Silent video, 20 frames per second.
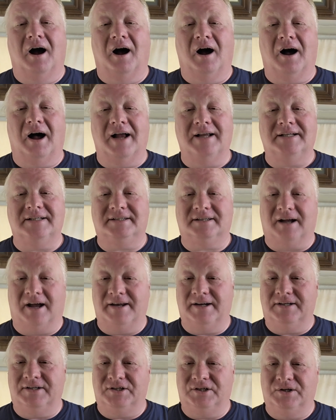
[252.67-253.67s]
I
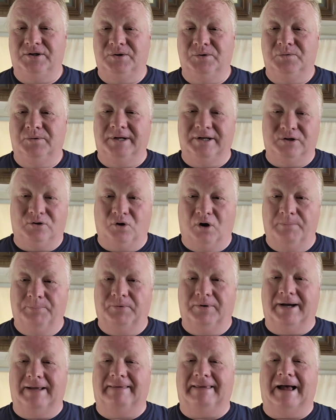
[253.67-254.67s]
decided to
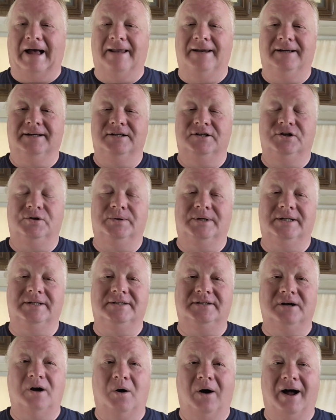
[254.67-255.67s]
incorporate that into it.
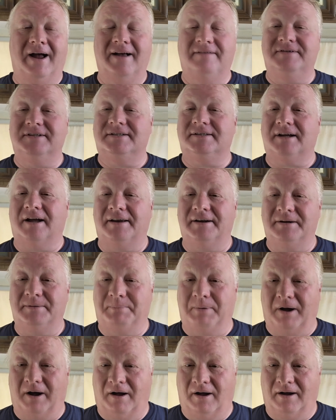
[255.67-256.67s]
So I have decided
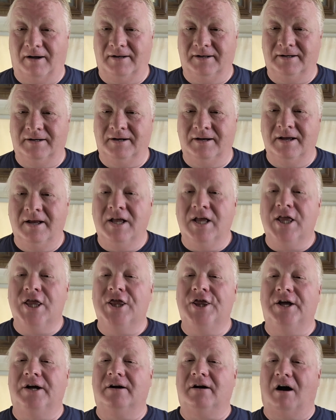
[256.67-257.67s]
upon
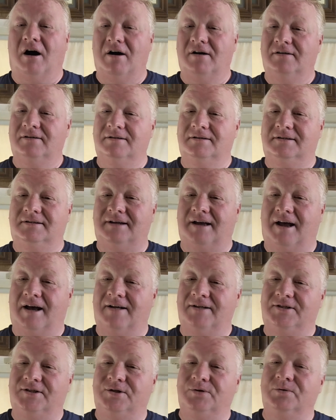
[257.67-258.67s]
the gardens
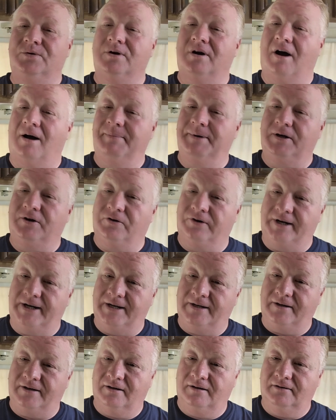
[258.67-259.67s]
at Sungabi
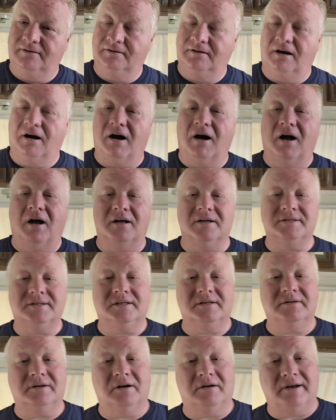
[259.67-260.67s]
Creek,
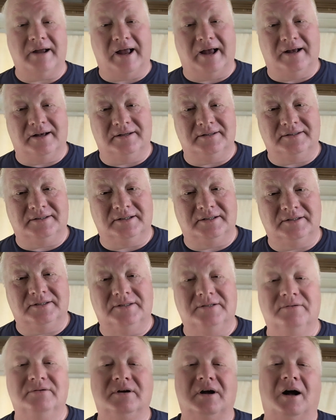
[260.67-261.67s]
also known as
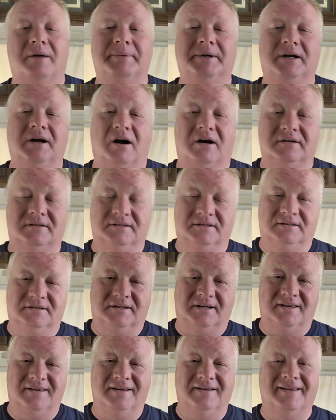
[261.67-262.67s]
Sungabi
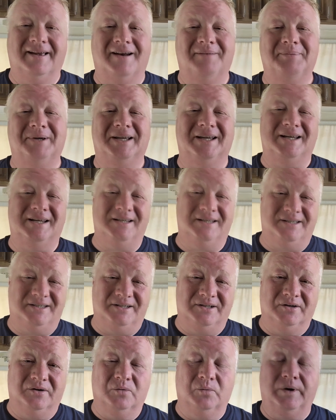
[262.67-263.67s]
Gardens. I think that'll be
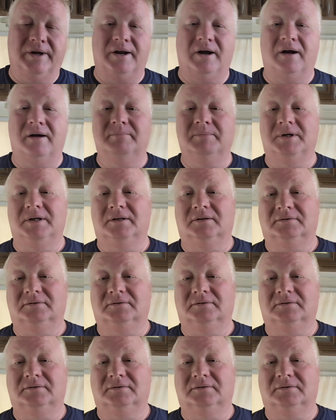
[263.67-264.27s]
easier when I'm,